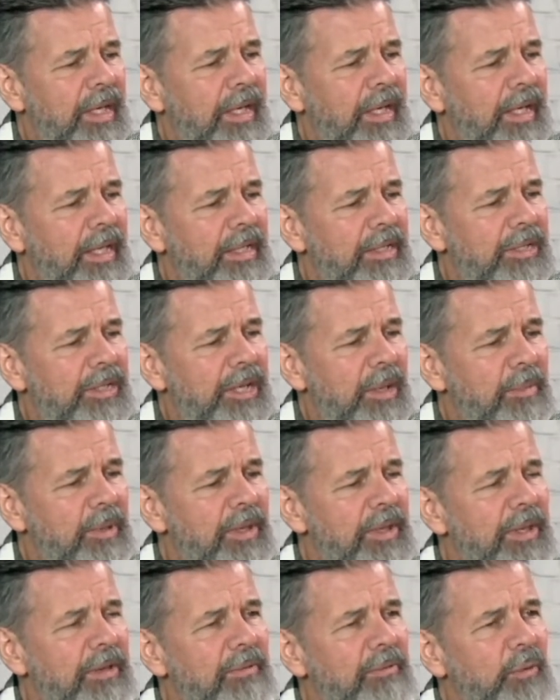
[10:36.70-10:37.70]
some of
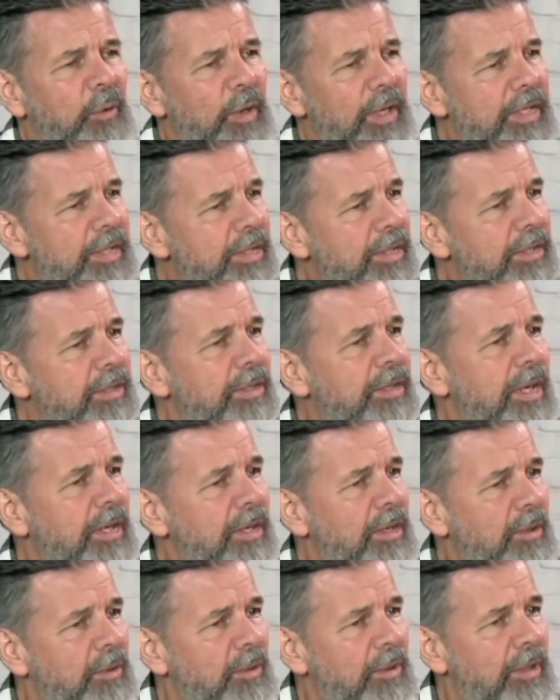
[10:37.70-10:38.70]
the voices that you
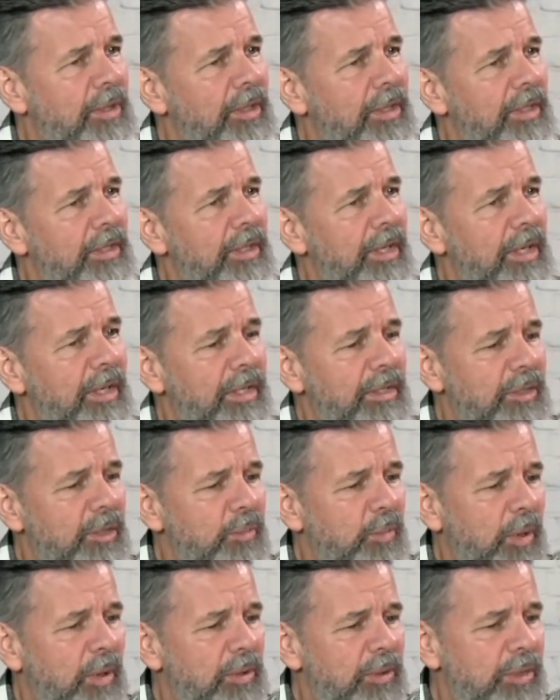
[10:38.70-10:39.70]
were
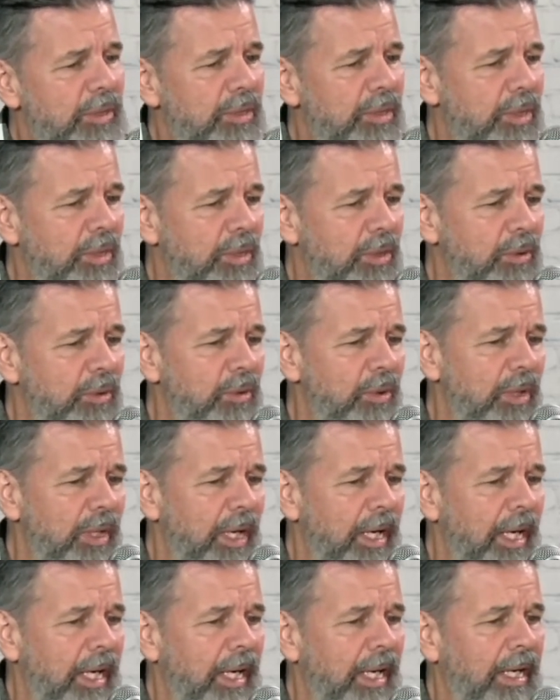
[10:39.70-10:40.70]
exposed to,
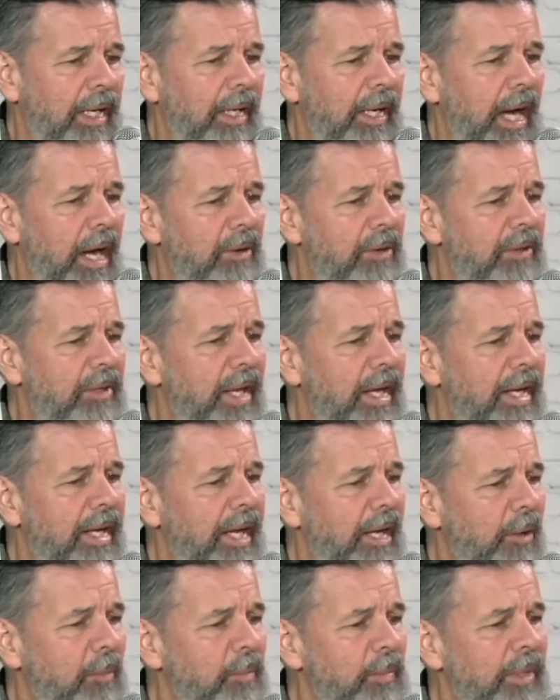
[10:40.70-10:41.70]
how did that
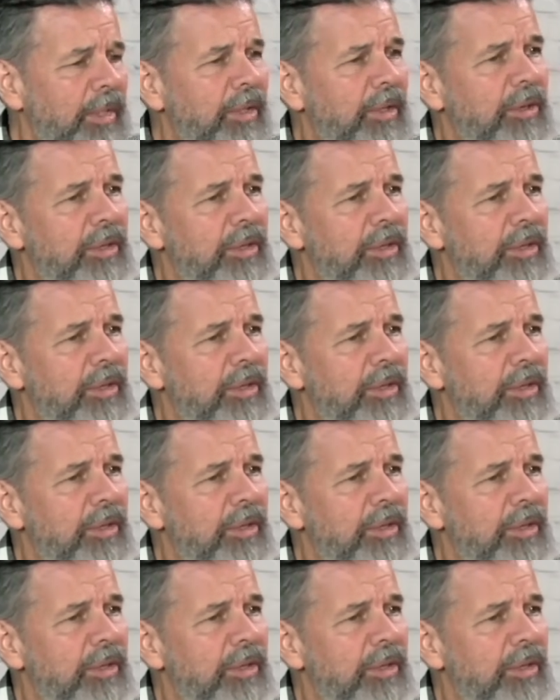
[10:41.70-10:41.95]
help in your